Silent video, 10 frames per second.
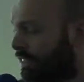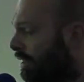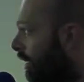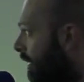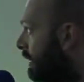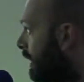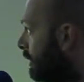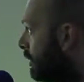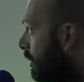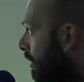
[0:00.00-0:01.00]
is our
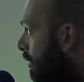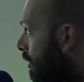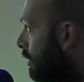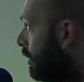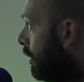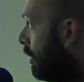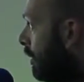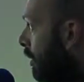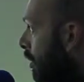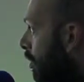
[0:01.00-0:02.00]
contention.
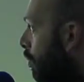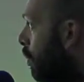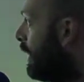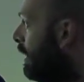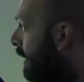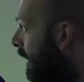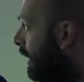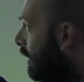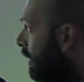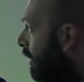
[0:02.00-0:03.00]
We
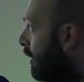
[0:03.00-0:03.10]
think